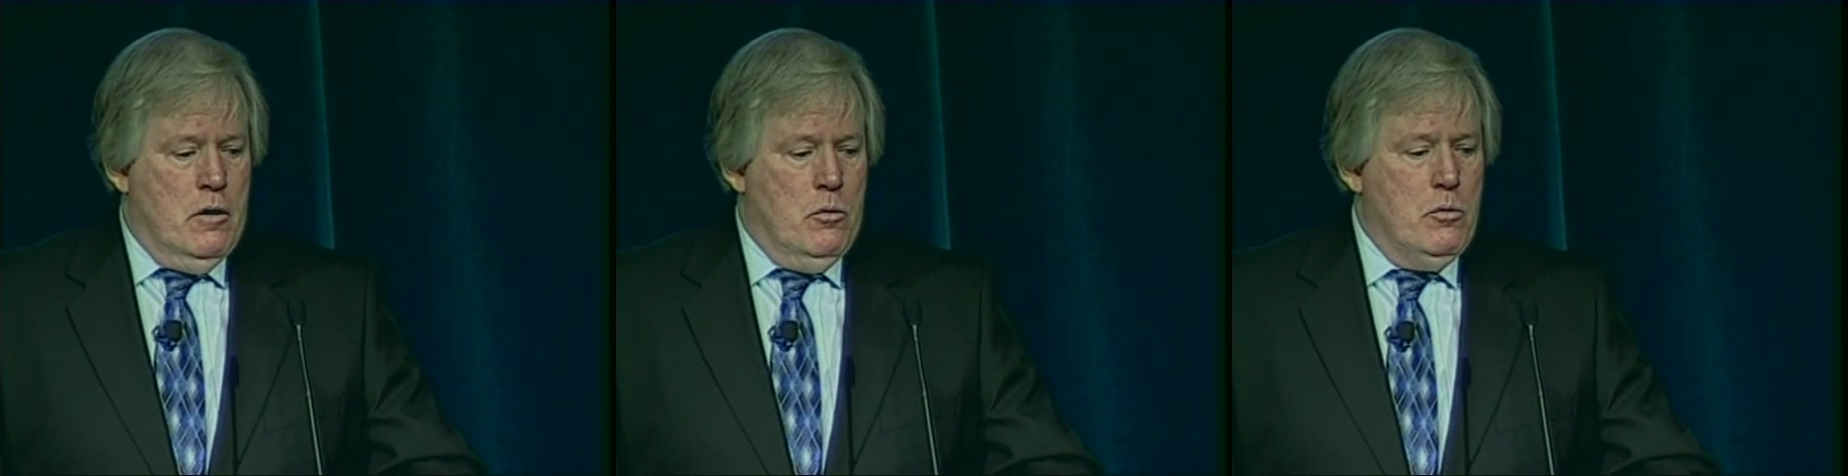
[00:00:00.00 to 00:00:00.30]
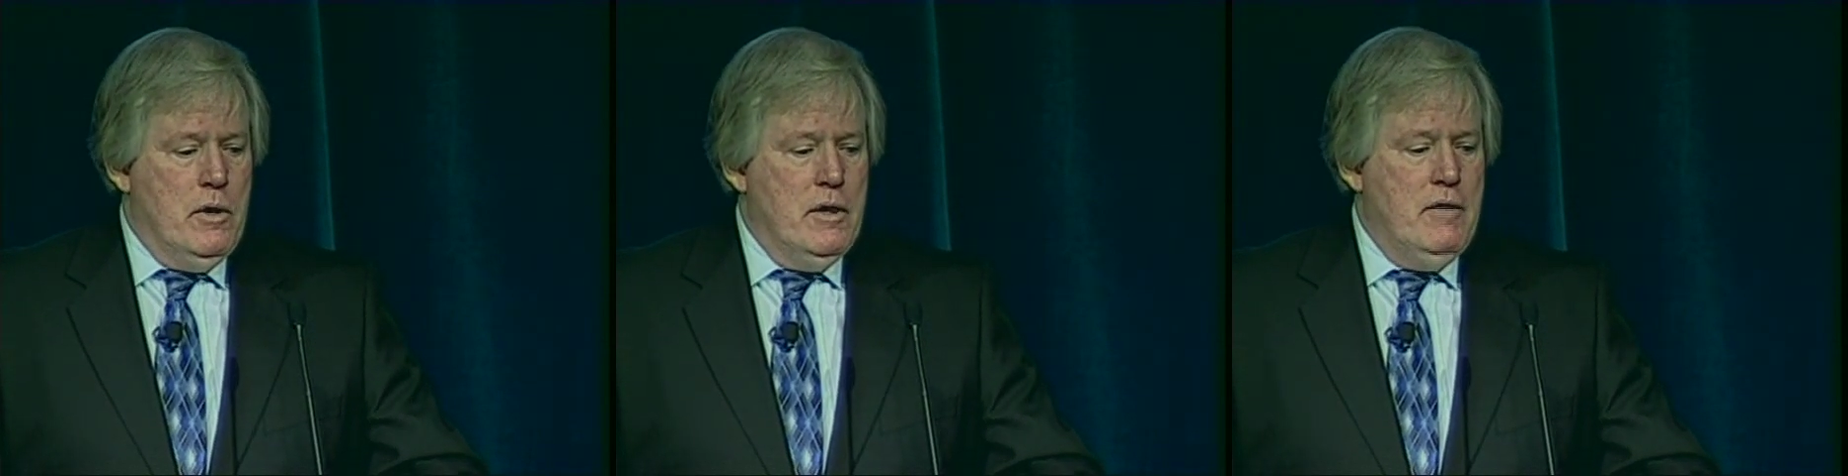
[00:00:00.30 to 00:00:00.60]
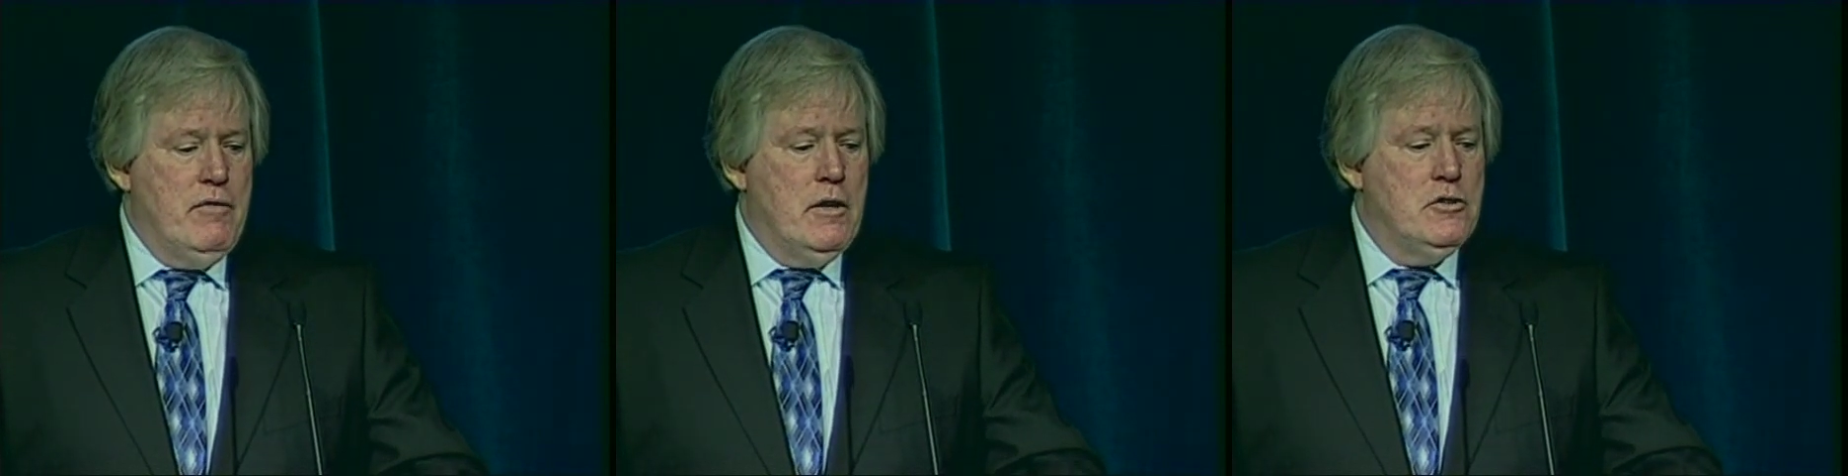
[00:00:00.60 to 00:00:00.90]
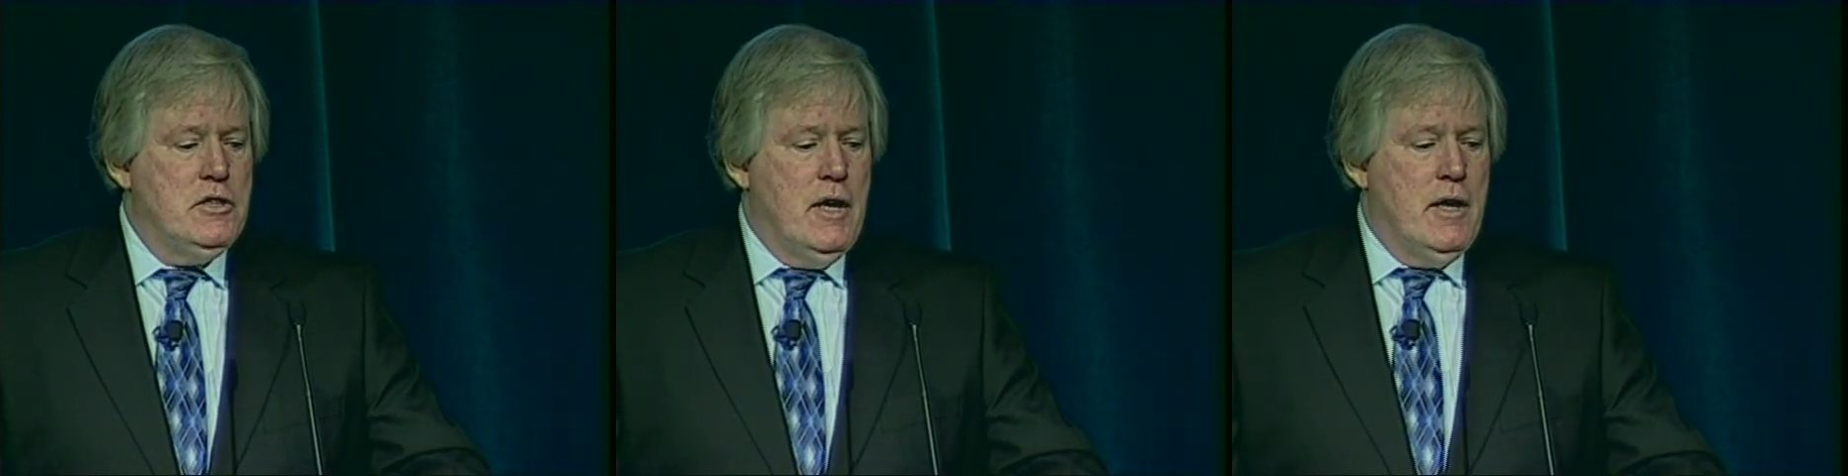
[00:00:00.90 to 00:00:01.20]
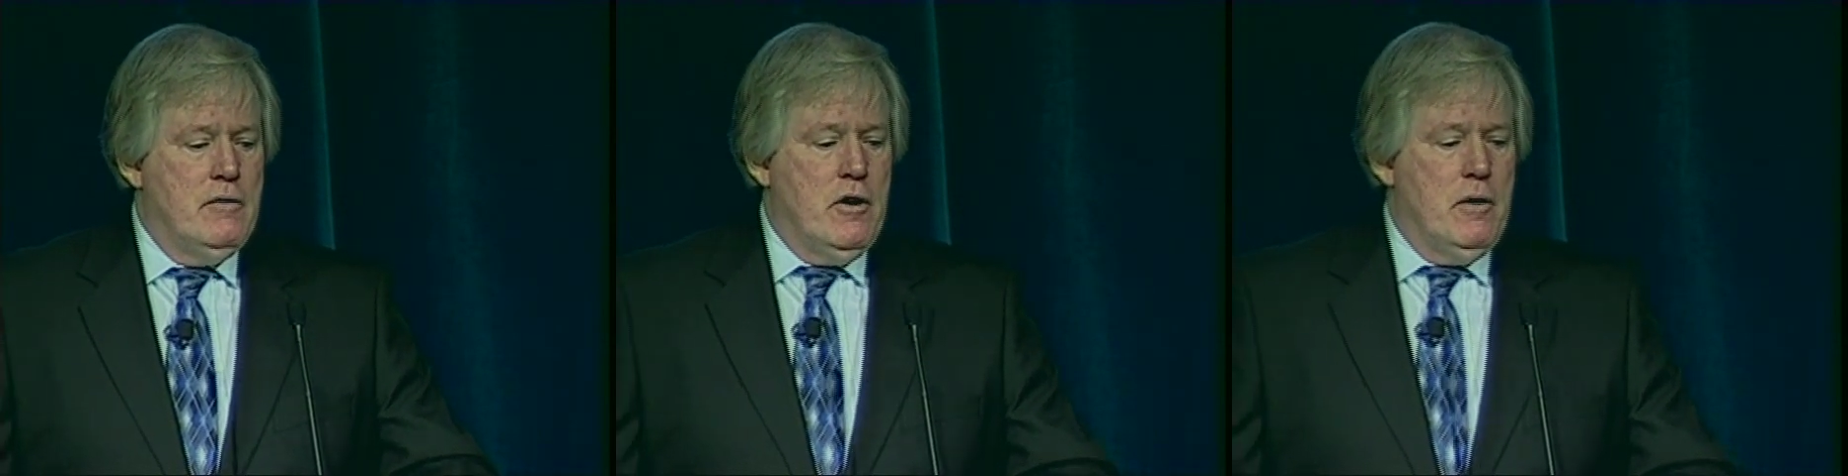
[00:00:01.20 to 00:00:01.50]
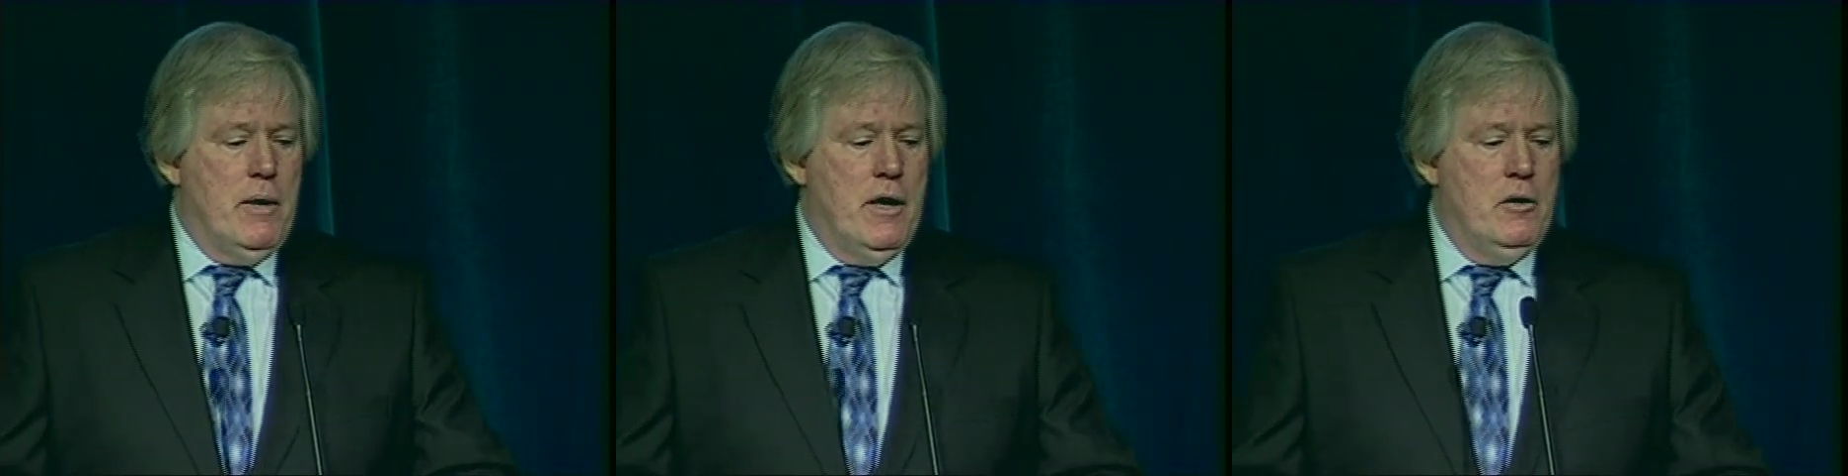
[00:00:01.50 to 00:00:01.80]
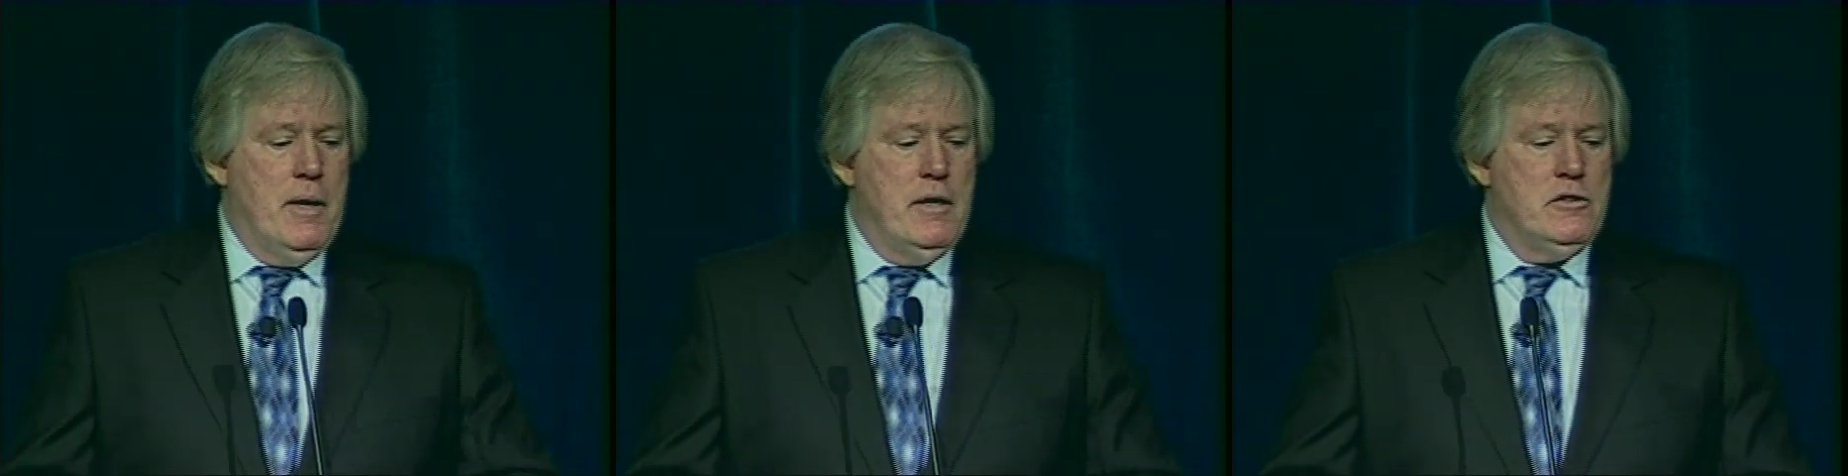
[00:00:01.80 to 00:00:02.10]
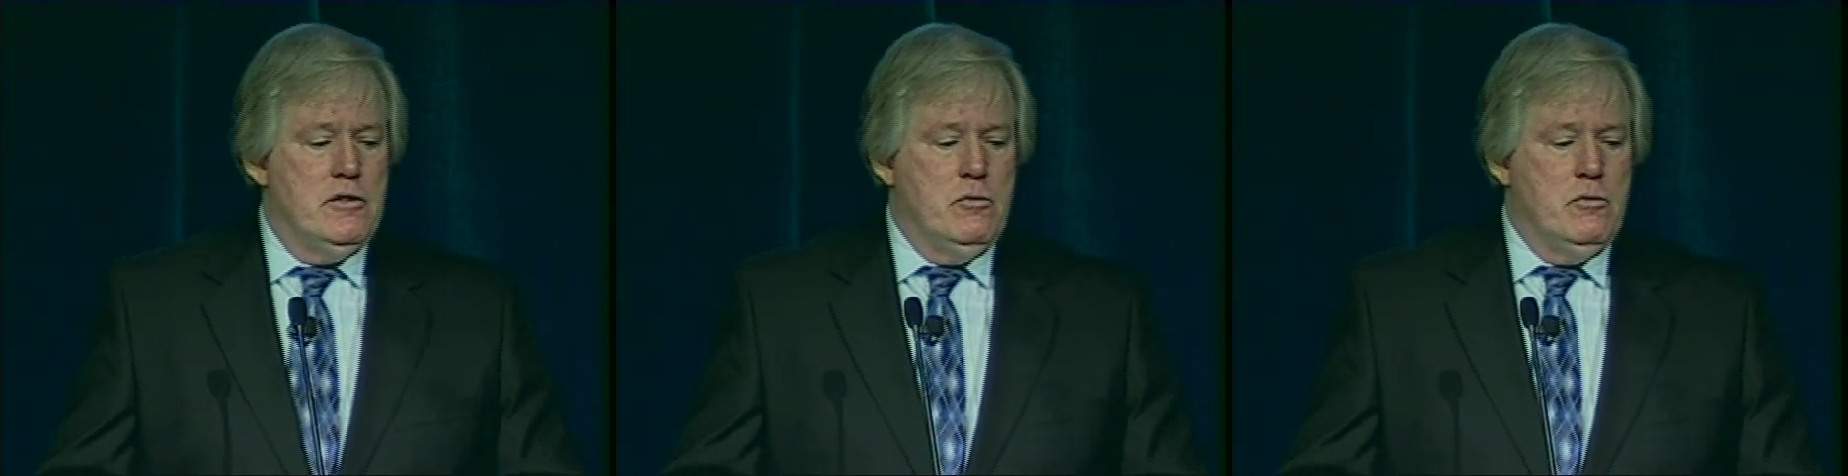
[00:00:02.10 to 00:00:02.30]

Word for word: When we leave energy out of our biomedicine,